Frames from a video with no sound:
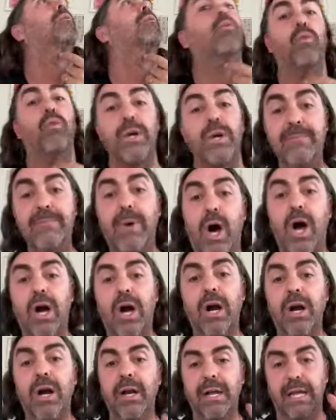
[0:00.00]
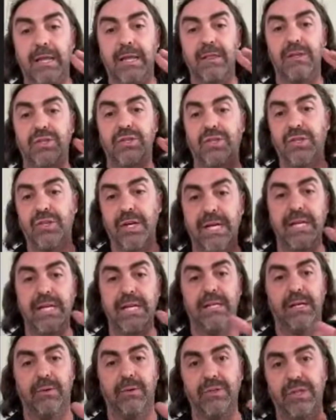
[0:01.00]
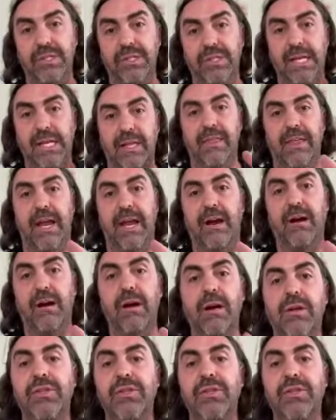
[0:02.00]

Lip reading: rebar in the street that was just like there.